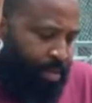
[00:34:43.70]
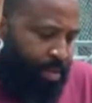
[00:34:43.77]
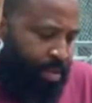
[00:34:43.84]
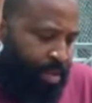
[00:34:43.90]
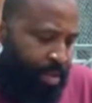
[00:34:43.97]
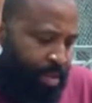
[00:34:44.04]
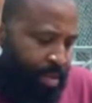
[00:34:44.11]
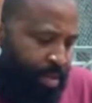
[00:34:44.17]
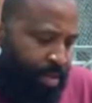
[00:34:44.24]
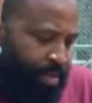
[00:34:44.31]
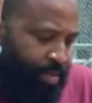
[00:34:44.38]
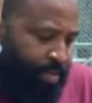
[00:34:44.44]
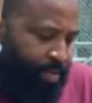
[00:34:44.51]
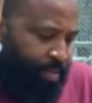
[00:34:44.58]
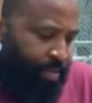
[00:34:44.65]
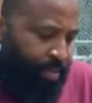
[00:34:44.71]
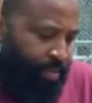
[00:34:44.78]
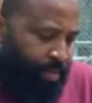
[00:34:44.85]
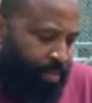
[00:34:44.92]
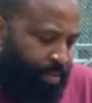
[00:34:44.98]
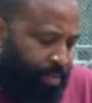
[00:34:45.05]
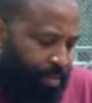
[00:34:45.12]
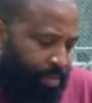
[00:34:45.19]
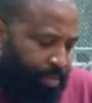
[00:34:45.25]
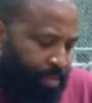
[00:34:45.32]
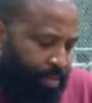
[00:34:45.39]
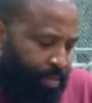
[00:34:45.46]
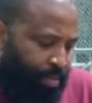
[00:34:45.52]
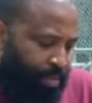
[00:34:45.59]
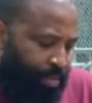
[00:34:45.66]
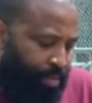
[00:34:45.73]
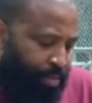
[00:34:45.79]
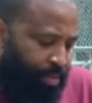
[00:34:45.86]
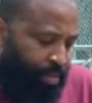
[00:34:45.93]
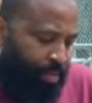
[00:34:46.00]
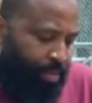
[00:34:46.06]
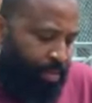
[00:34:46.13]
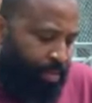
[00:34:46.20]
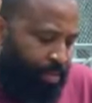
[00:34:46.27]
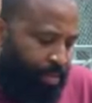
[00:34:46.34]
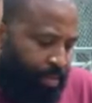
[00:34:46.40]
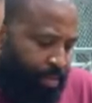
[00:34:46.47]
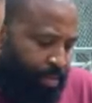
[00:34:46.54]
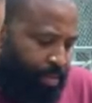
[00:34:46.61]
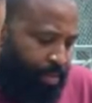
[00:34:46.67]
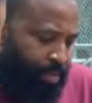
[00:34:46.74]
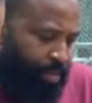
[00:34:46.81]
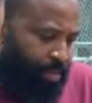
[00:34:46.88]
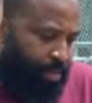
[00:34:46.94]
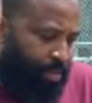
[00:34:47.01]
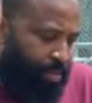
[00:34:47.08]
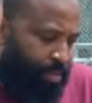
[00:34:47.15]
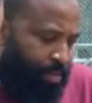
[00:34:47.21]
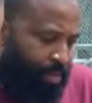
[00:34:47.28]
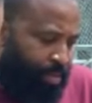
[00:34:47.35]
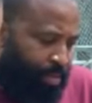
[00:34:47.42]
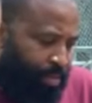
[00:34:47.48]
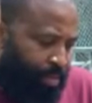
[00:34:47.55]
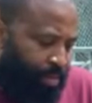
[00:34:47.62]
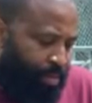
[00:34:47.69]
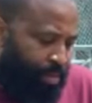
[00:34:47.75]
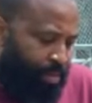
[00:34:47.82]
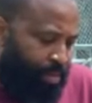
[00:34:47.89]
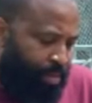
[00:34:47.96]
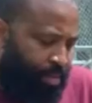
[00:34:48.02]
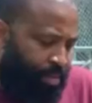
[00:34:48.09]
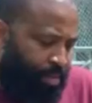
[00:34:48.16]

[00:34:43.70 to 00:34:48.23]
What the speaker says: (silent)